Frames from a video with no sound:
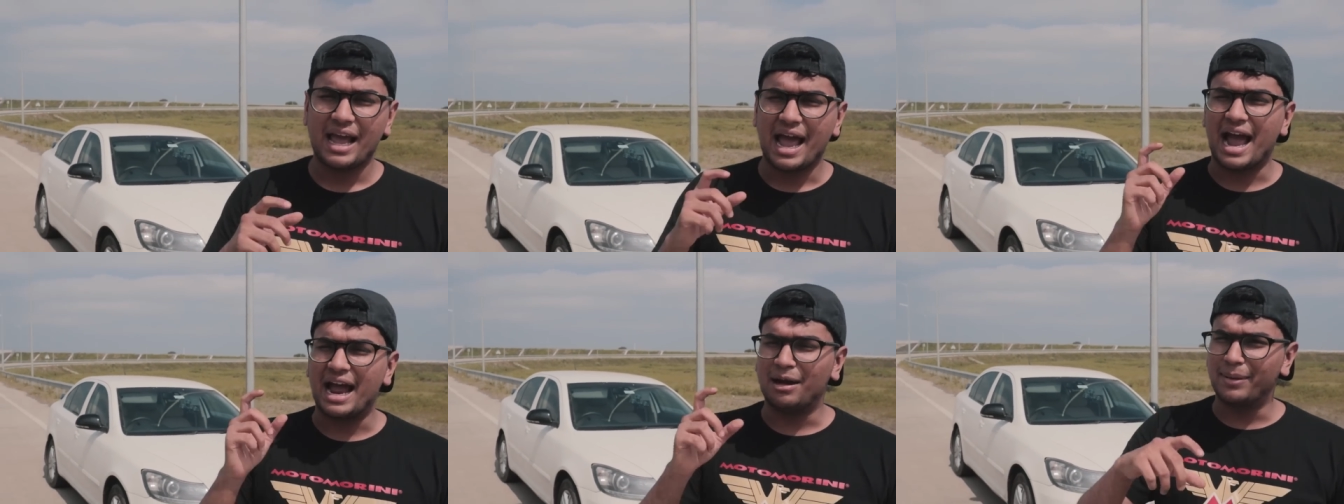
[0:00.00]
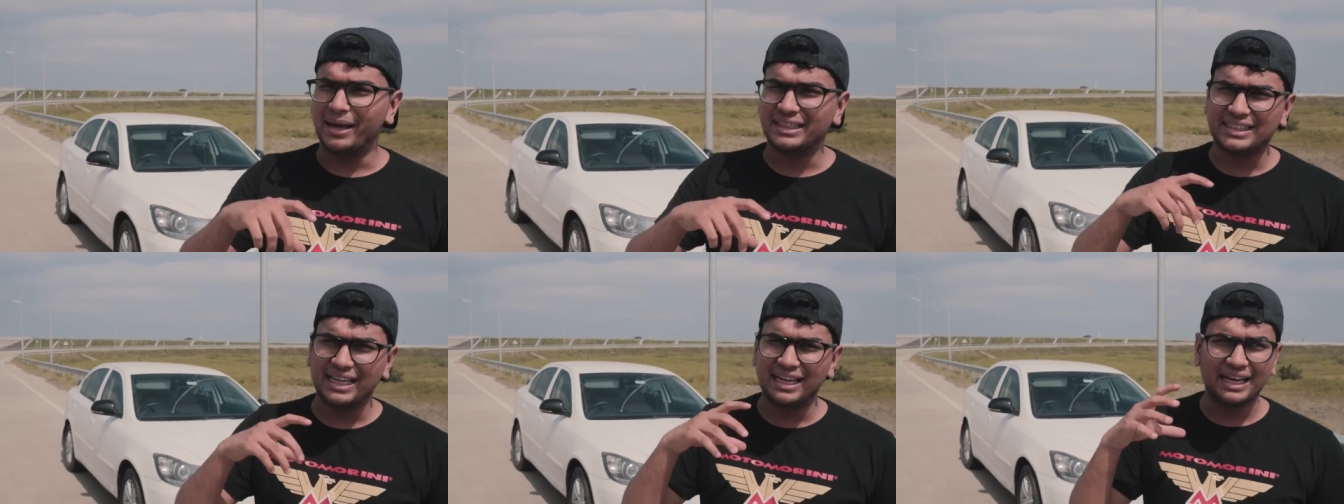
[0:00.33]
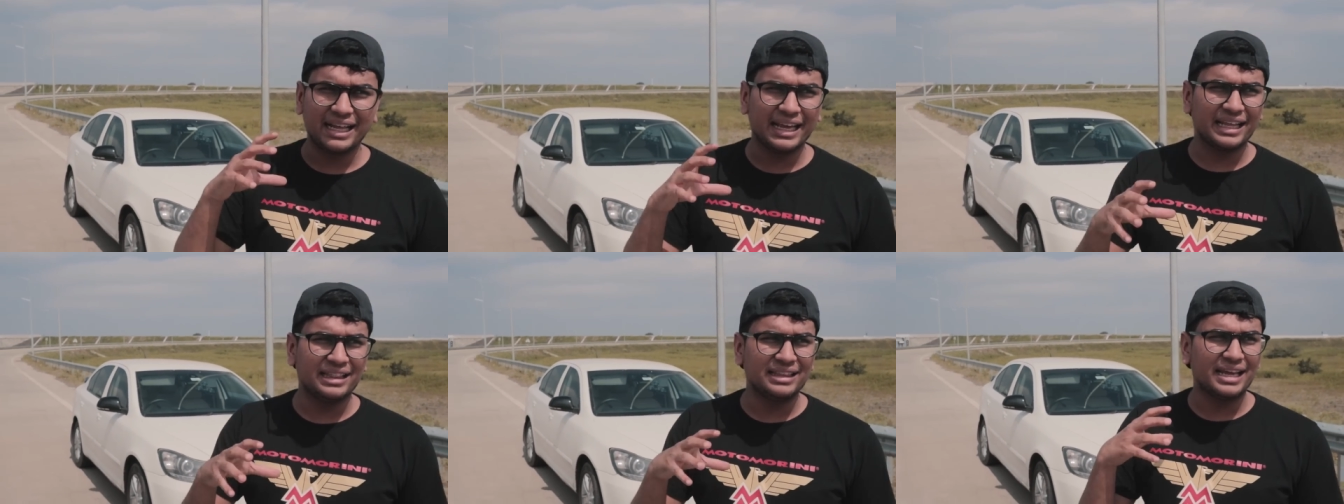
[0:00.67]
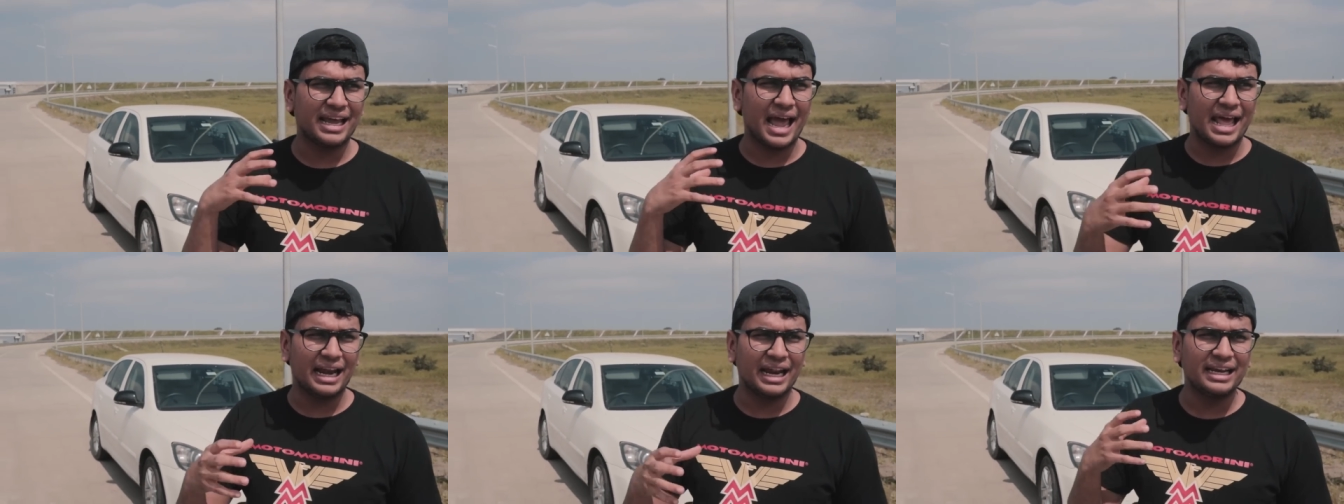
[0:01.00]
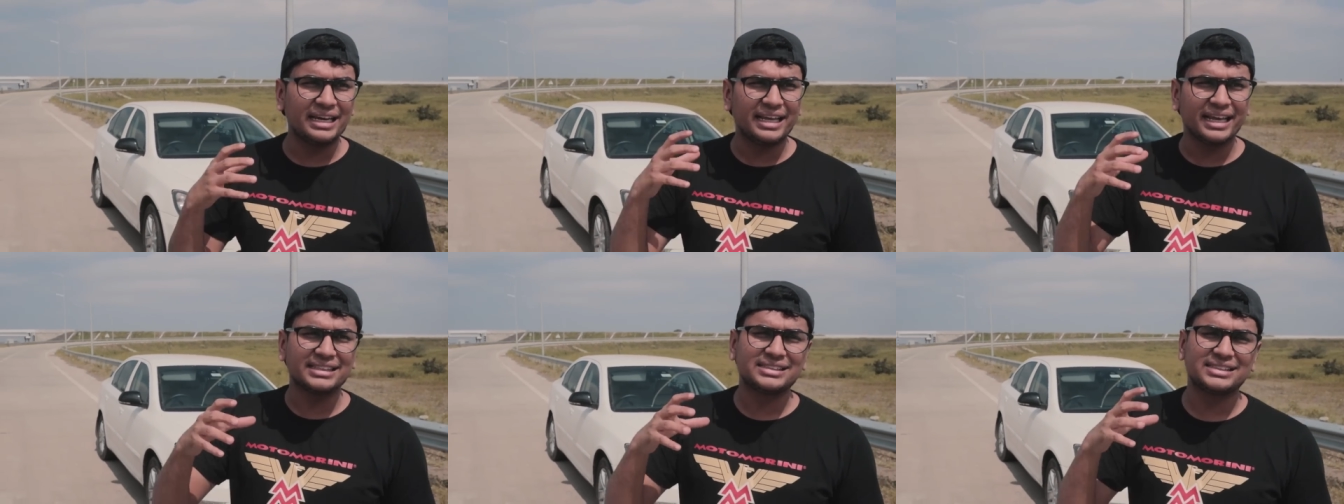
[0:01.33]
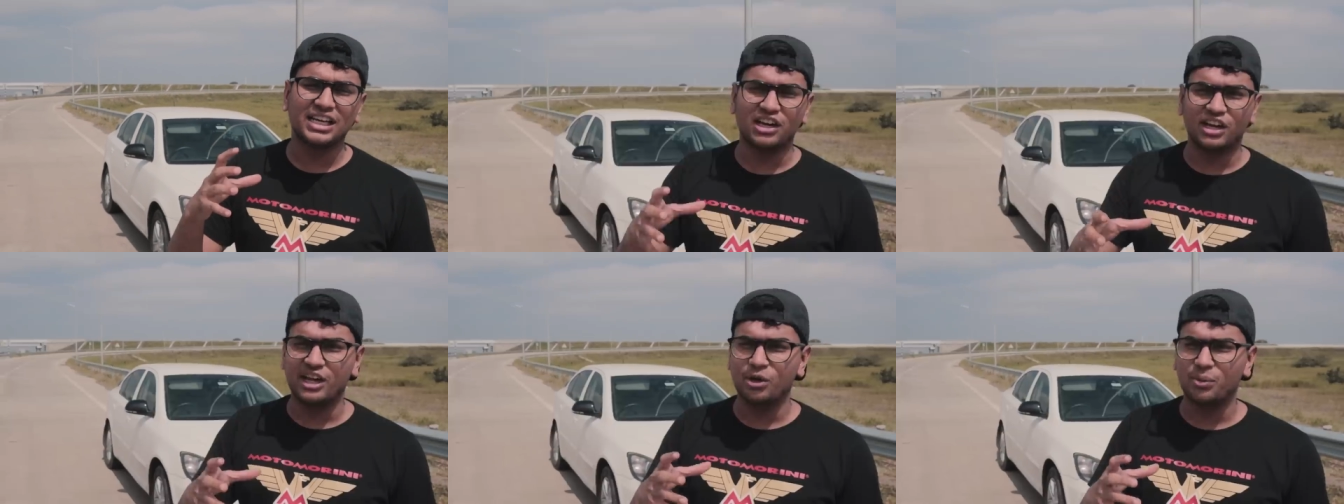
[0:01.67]
and basically in the L N K
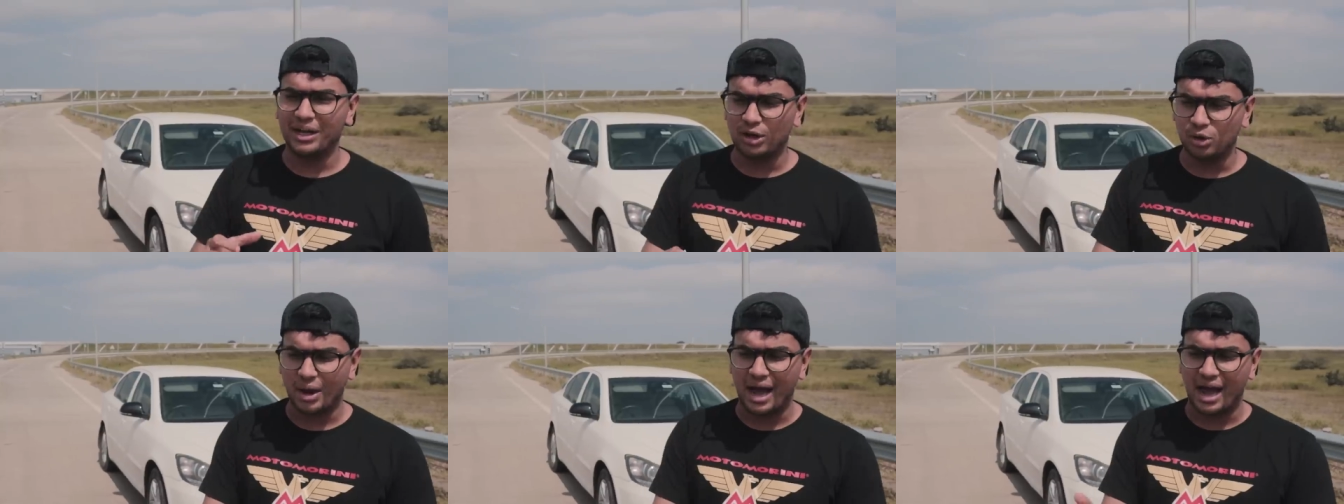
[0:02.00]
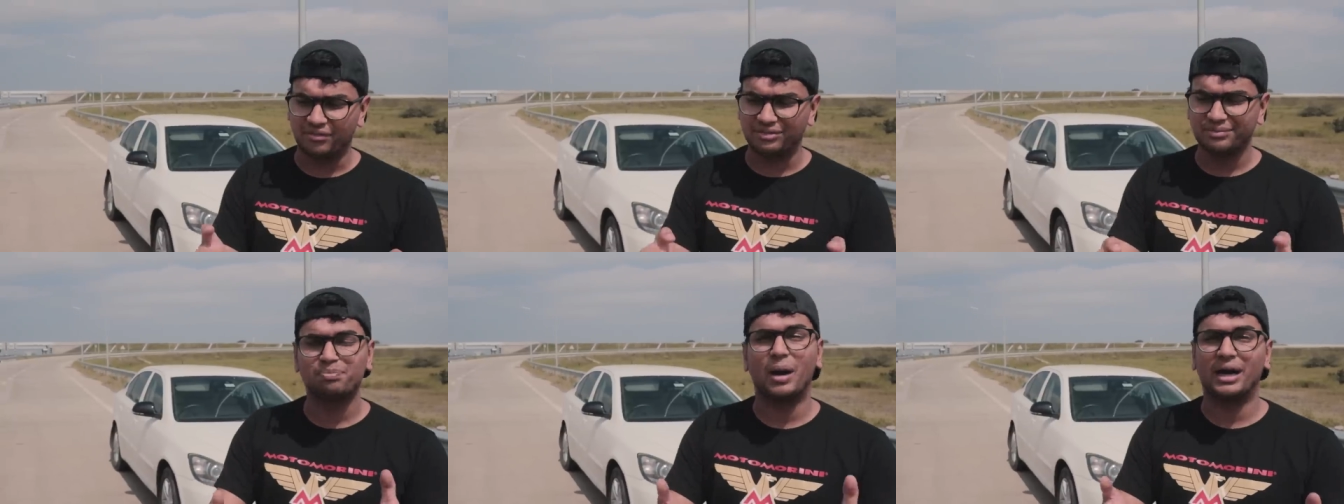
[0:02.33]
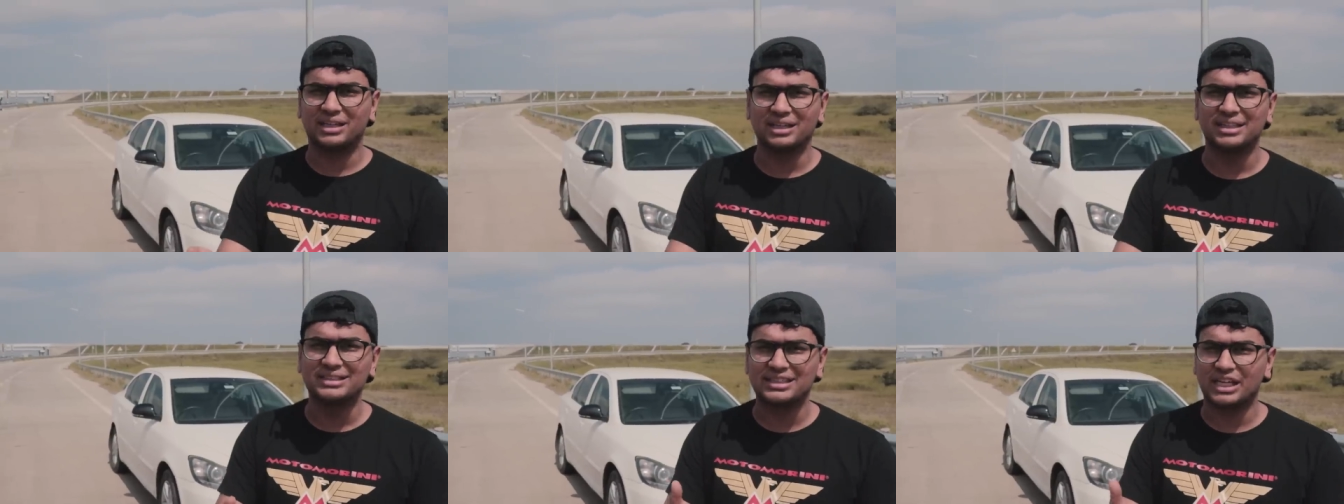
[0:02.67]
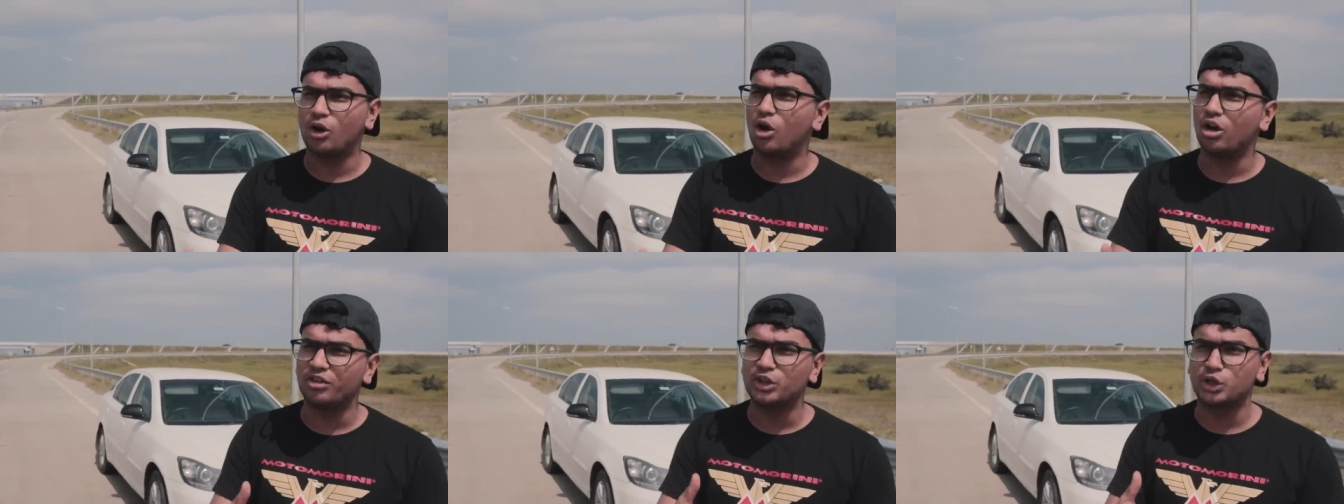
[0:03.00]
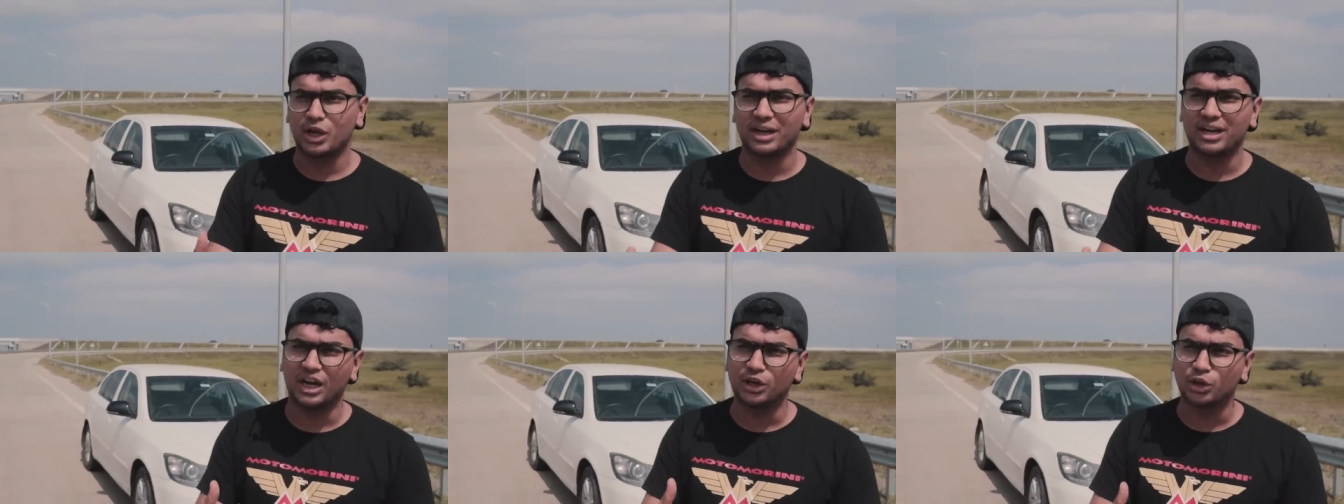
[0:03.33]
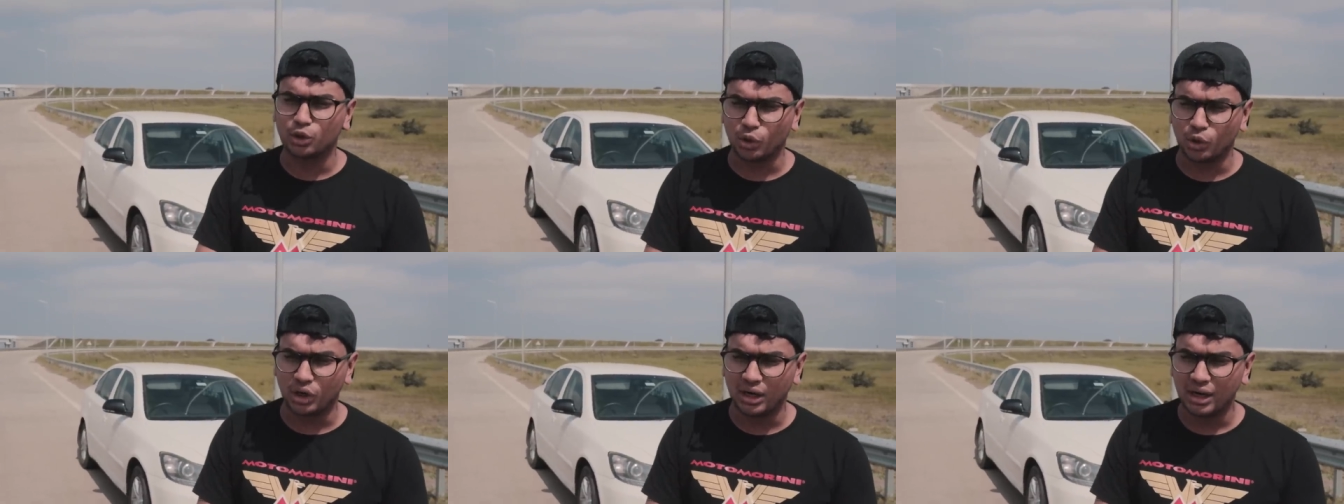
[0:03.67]
steering wheel you have buttons and all which you can
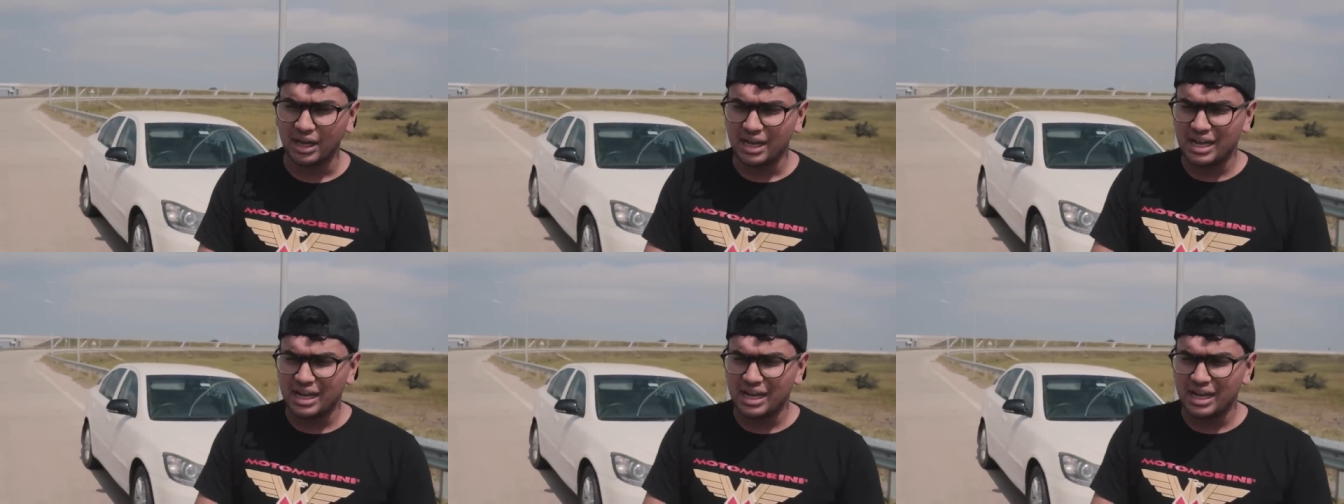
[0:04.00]
control